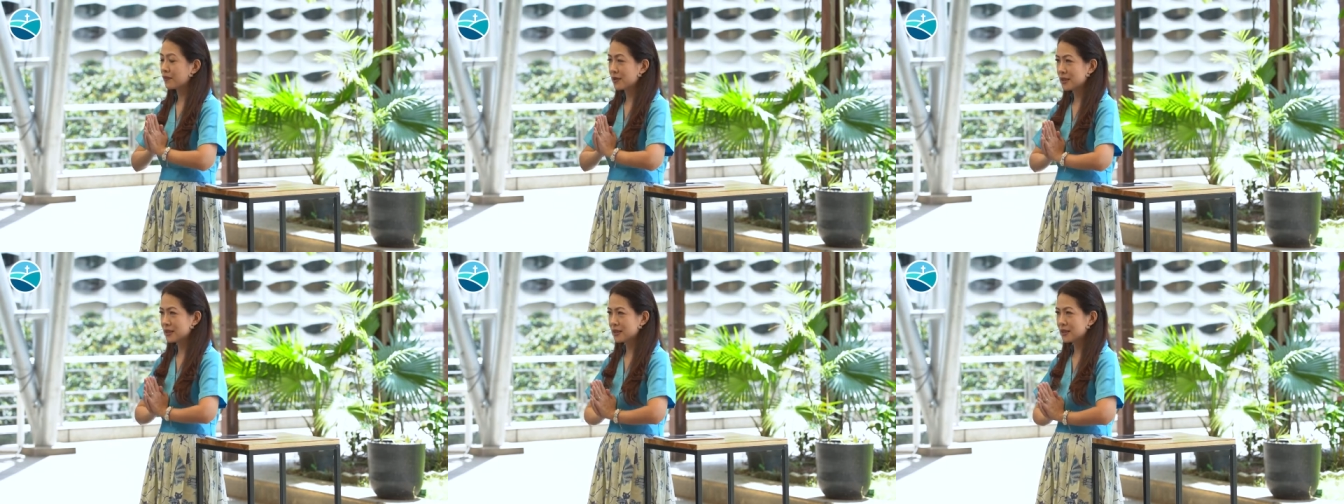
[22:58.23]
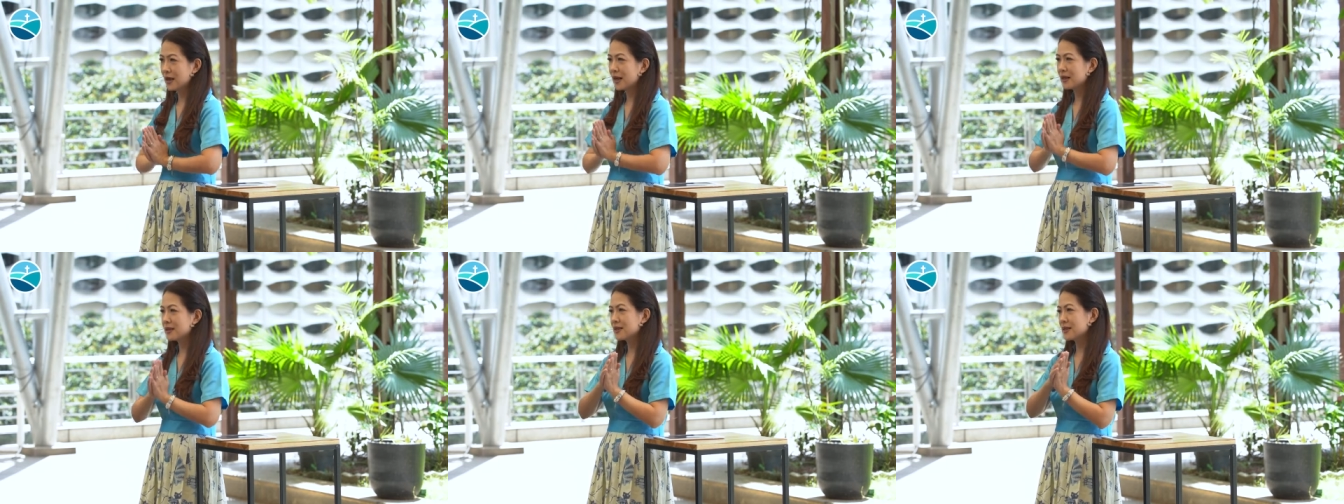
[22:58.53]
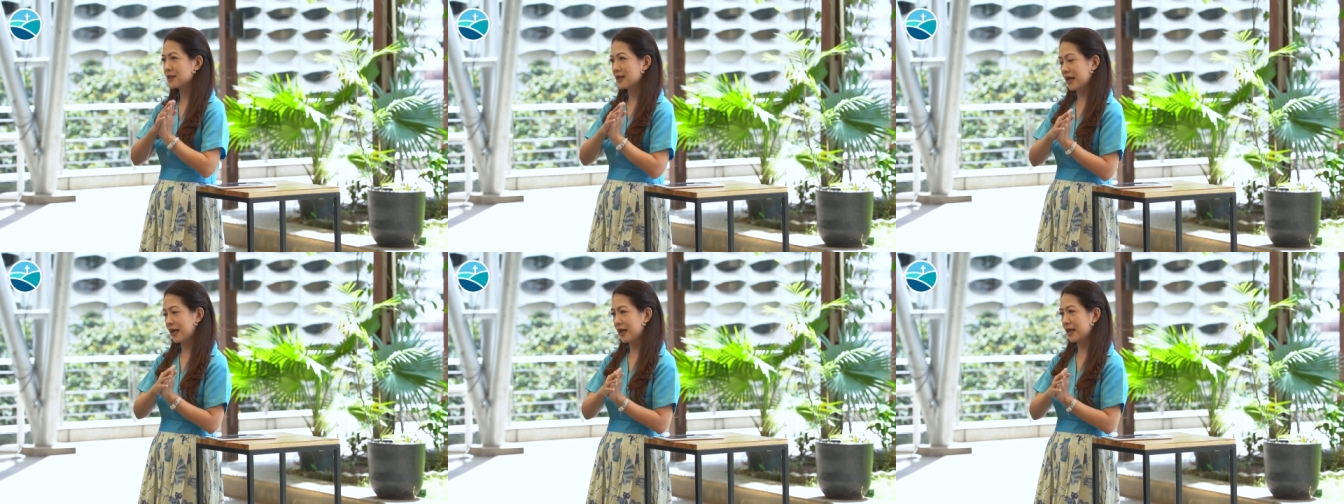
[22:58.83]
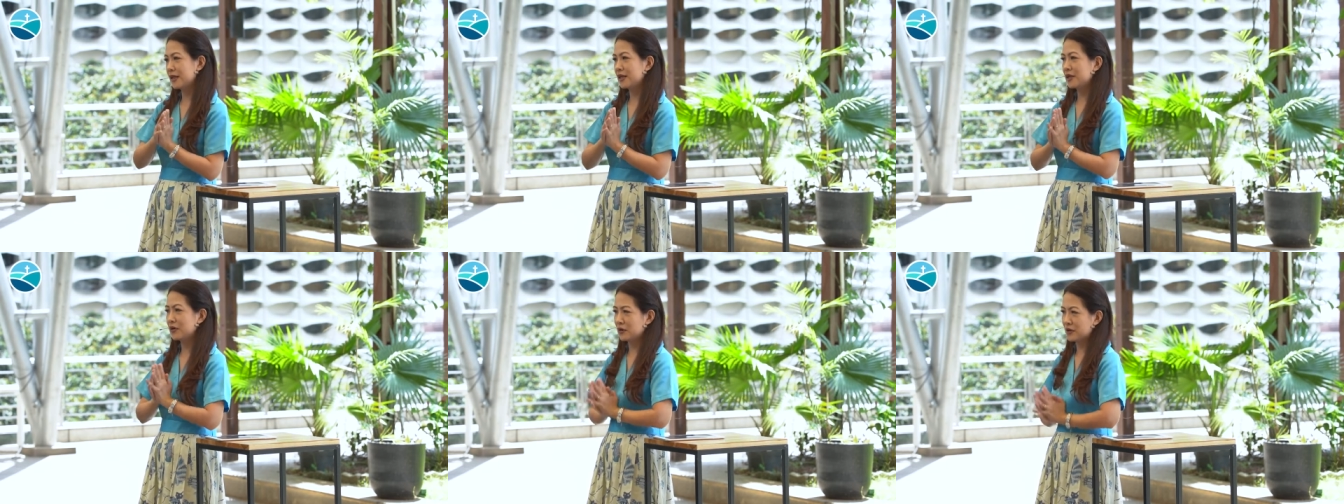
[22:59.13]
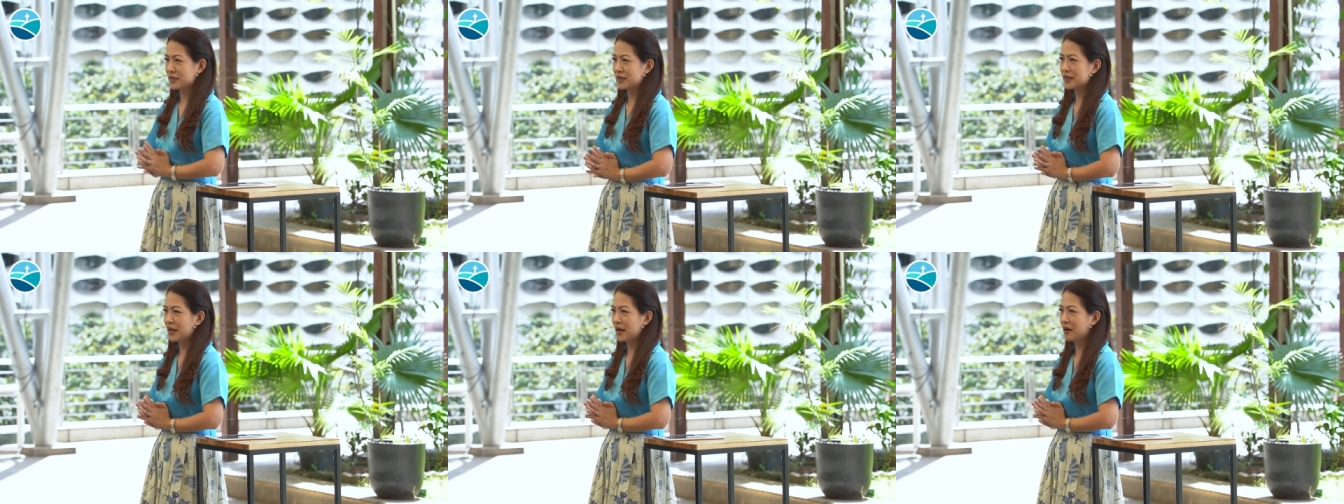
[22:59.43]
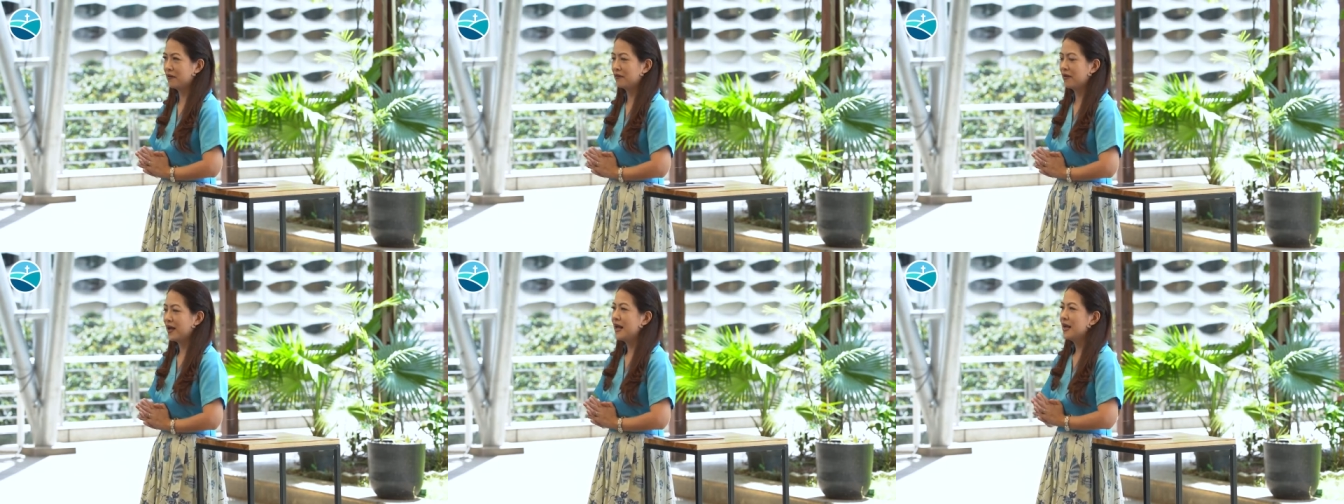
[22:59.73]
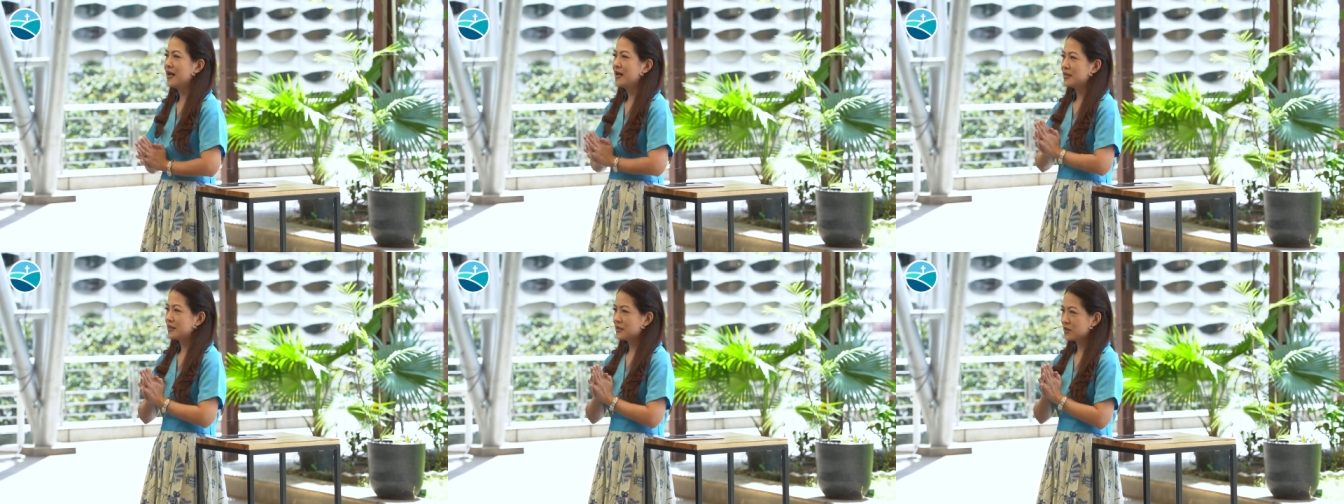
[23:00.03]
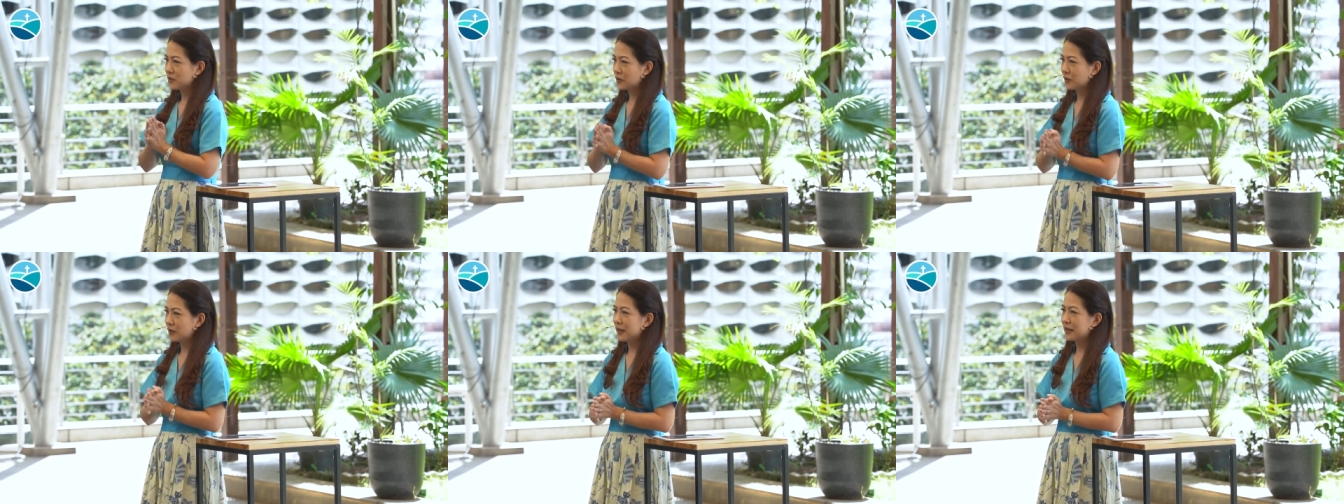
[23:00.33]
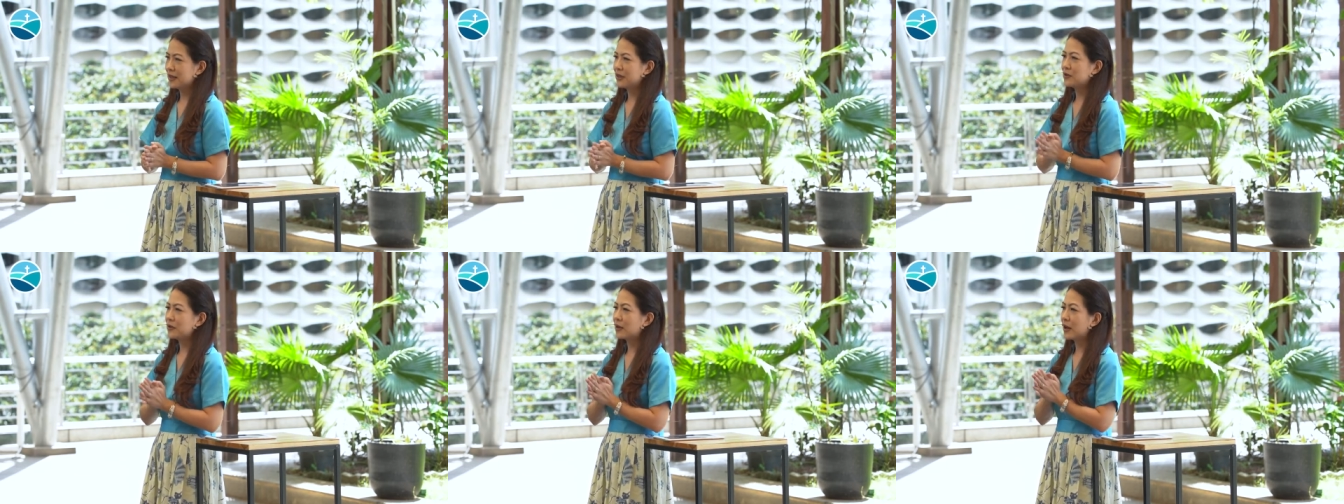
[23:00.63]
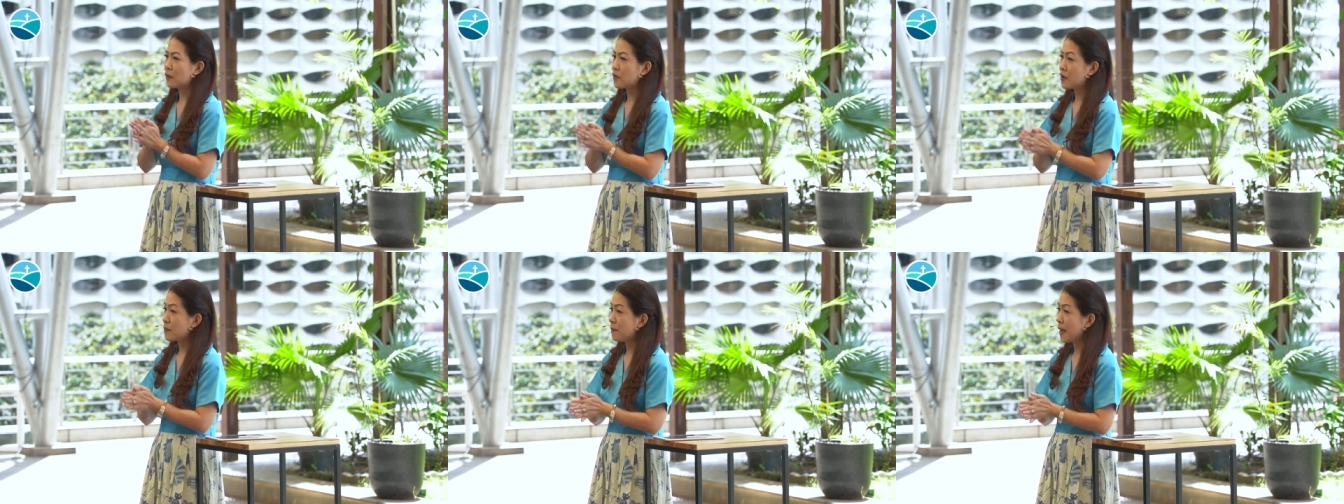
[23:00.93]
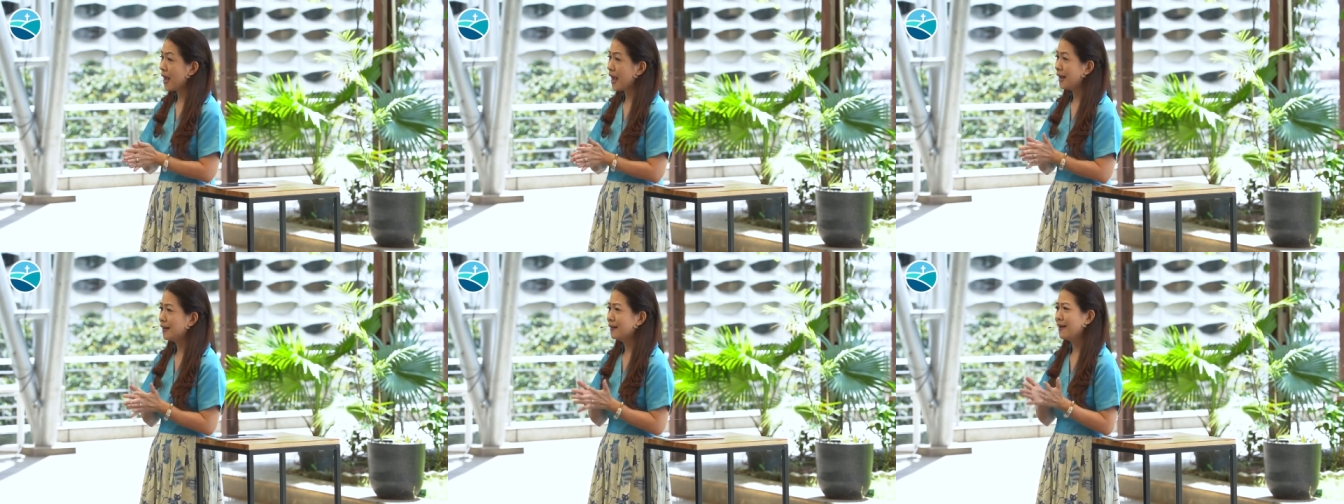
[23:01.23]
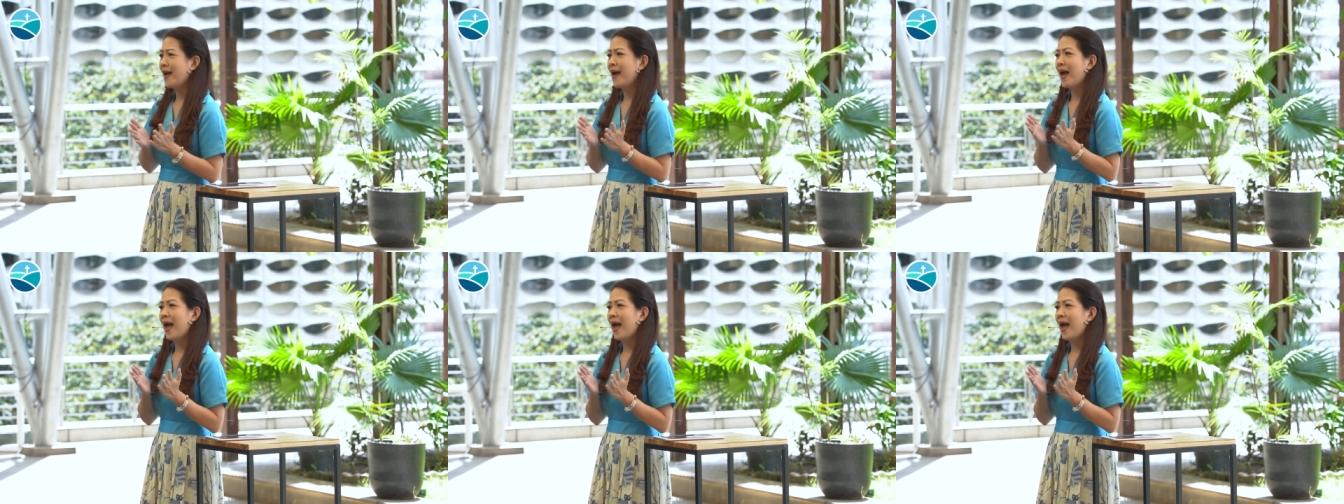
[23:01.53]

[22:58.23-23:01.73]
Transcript: resides in yourself so that you can repent